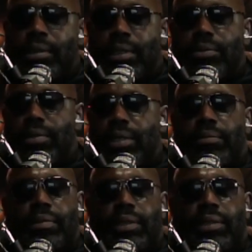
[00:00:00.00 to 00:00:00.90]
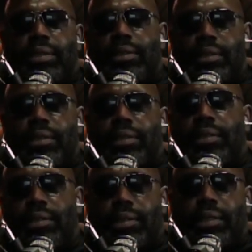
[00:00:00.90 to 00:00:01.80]
it's rhythm. It's
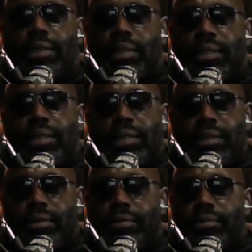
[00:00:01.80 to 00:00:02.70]
it's. Uh, do you, do